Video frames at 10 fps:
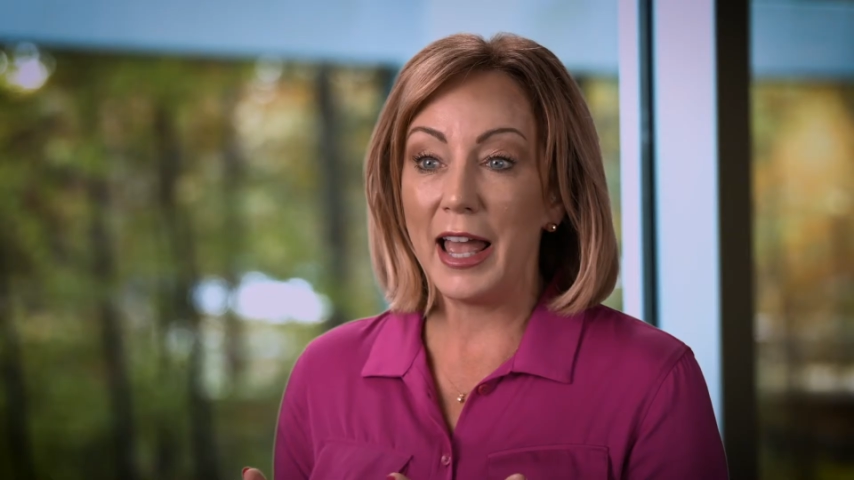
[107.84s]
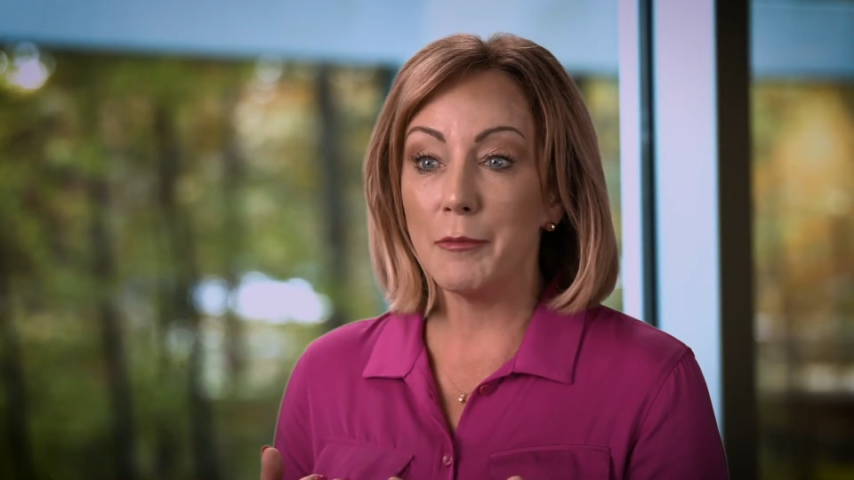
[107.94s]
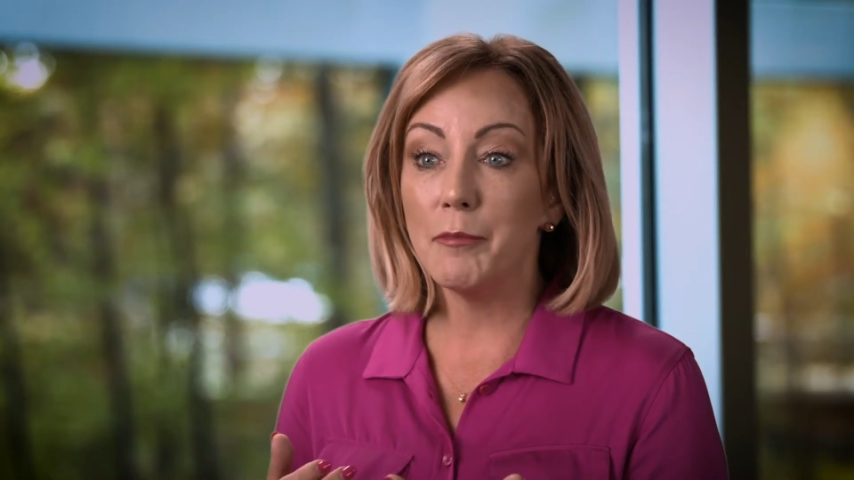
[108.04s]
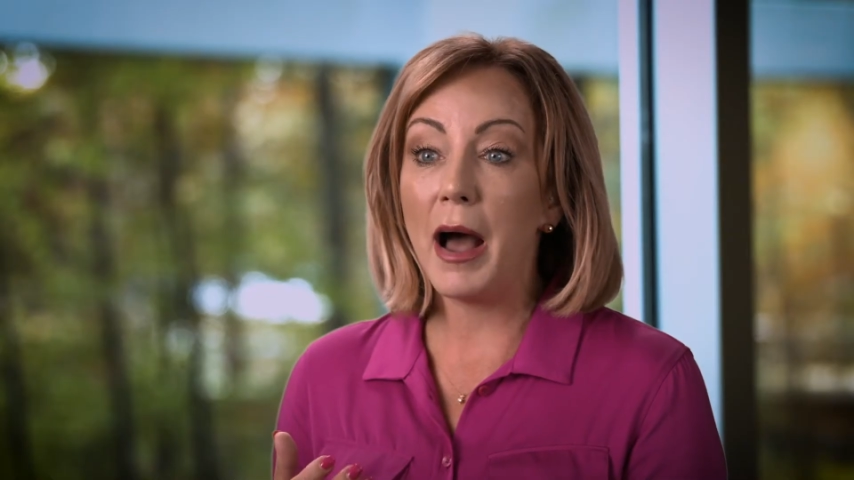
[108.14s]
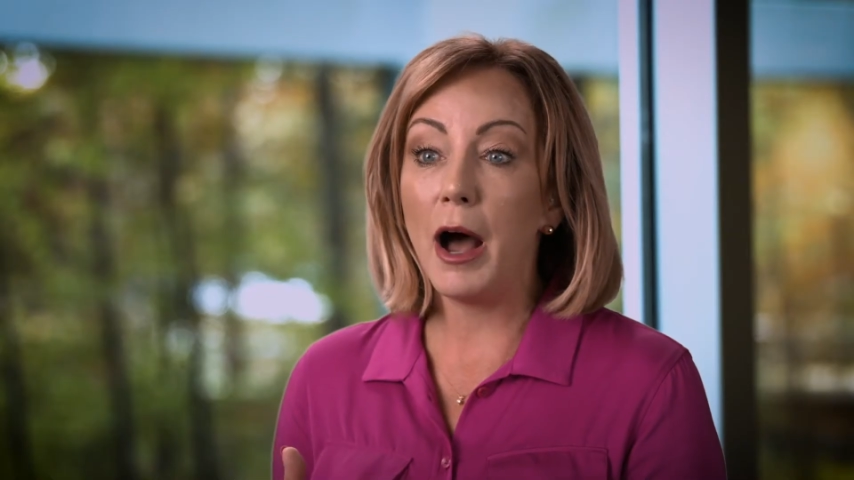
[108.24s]

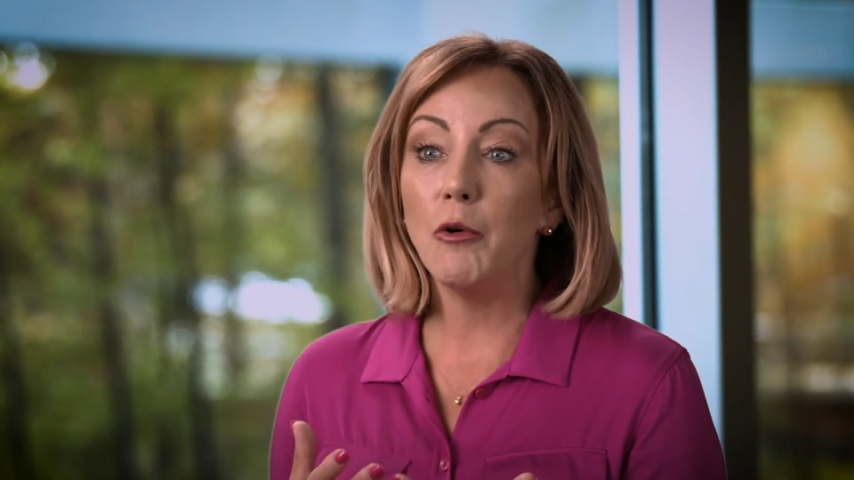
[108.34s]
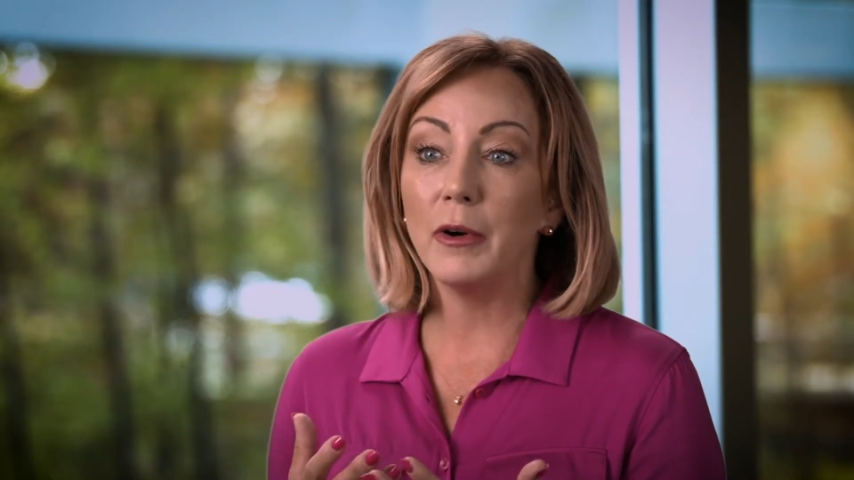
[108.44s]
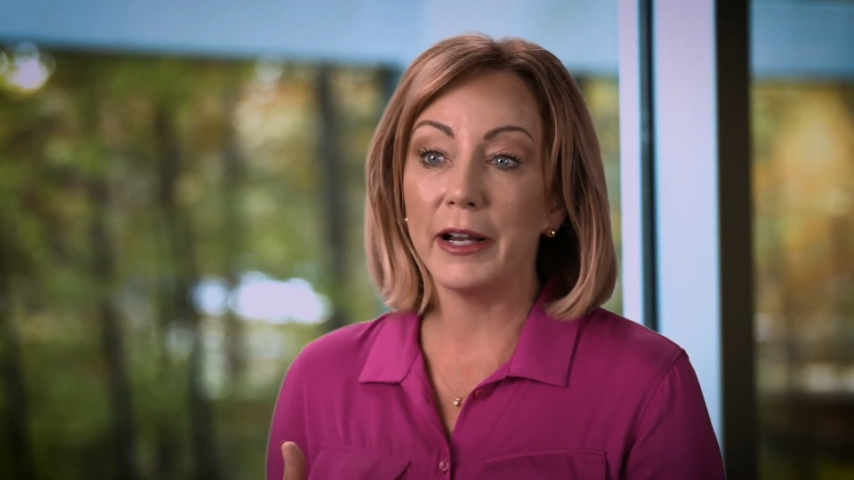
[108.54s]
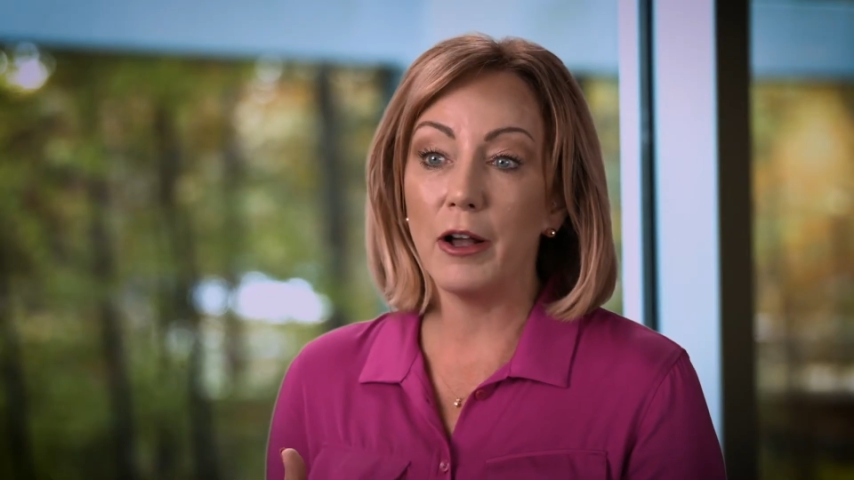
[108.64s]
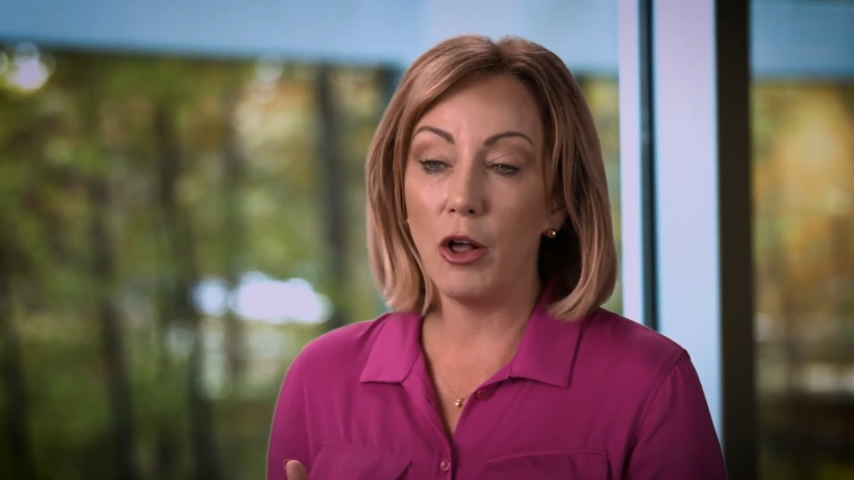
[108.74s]

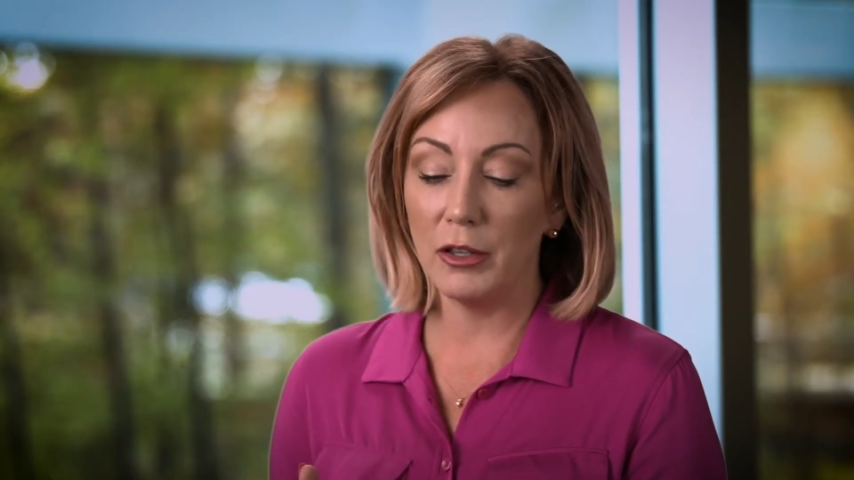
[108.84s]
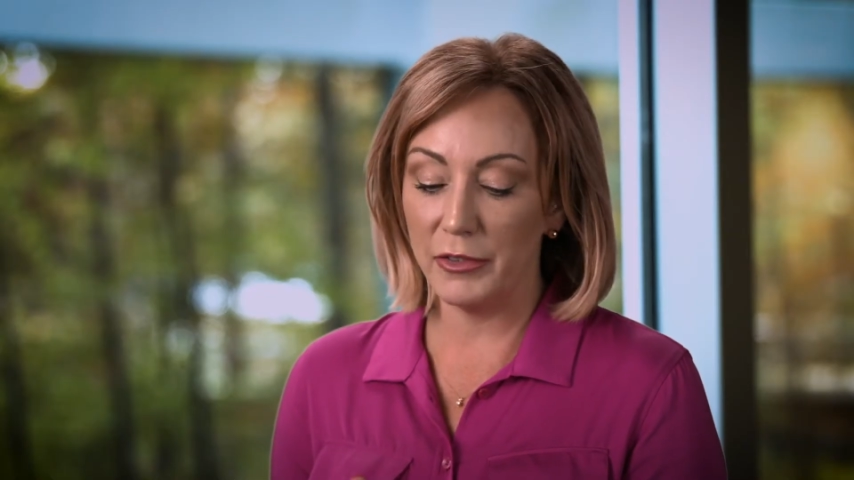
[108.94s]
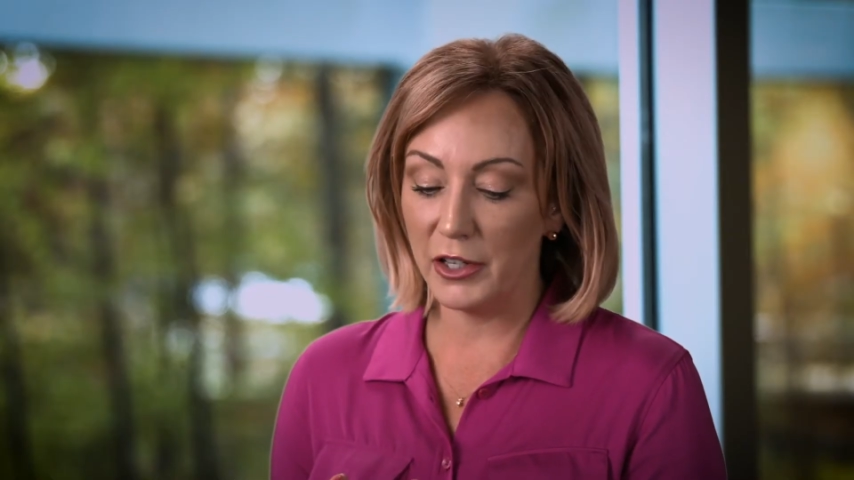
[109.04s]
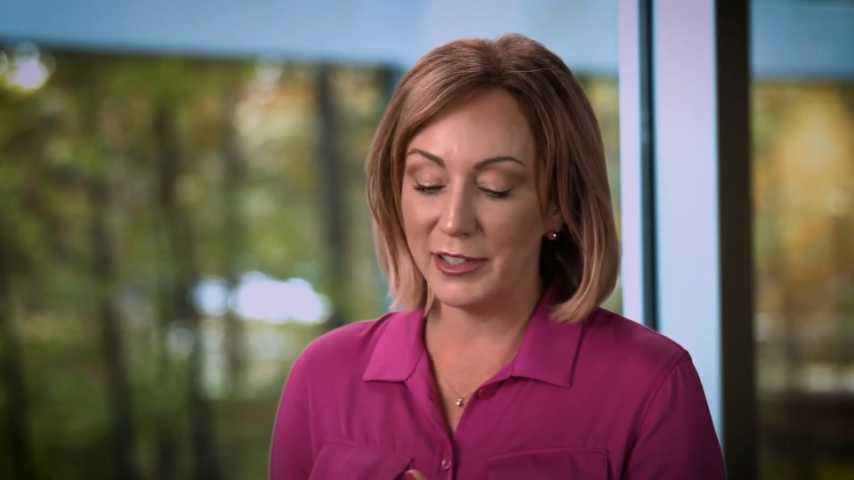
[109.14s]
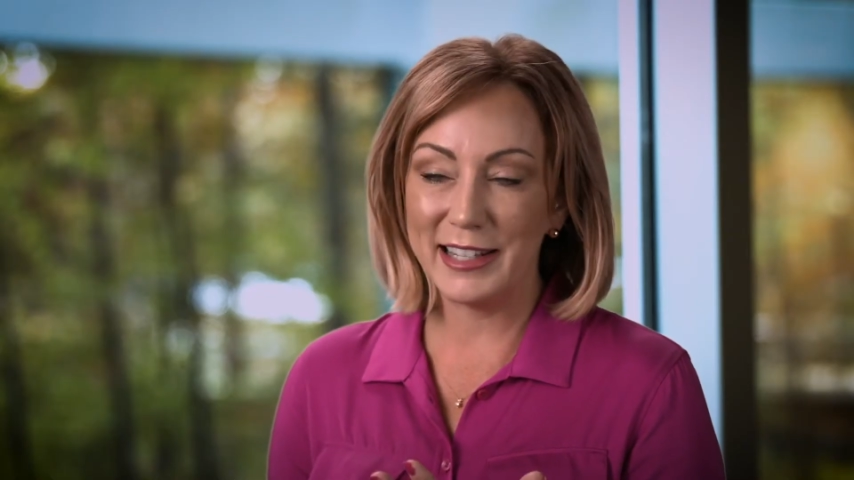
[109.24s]
empowering all of
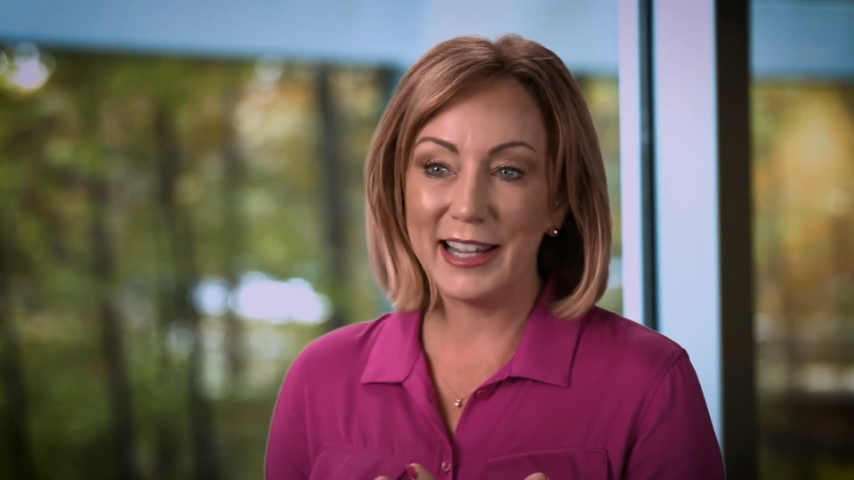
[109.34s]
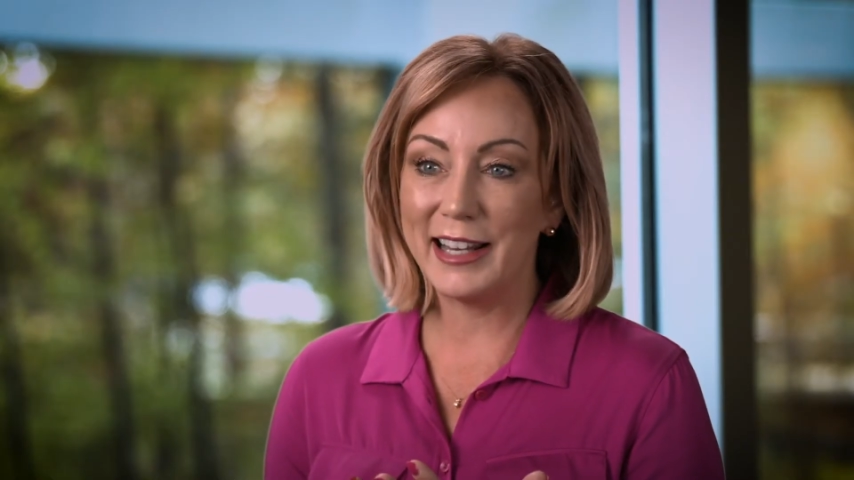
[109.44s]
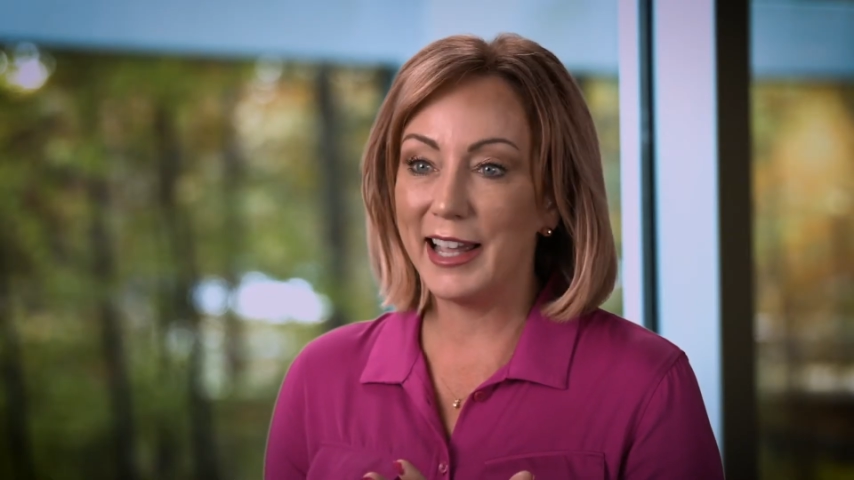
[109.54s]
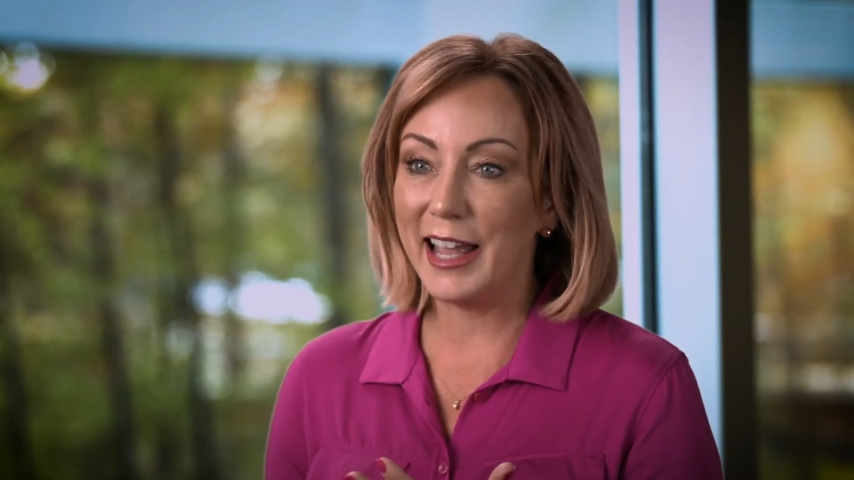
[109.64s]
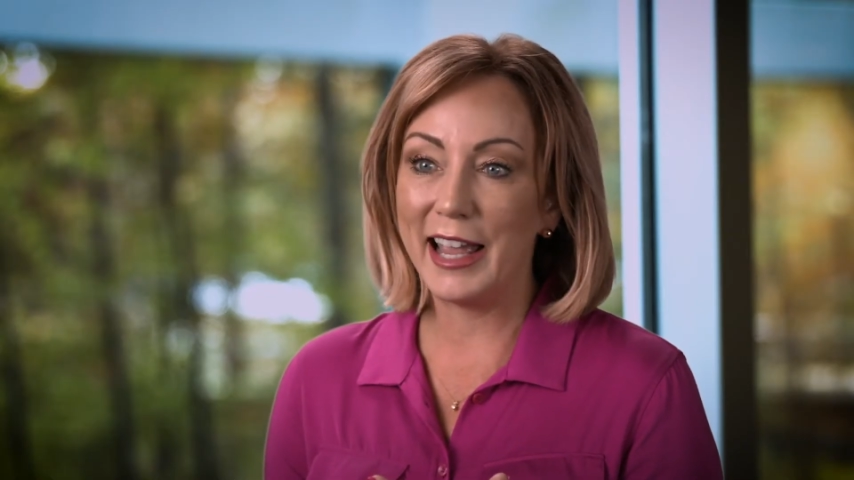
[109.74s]
their data,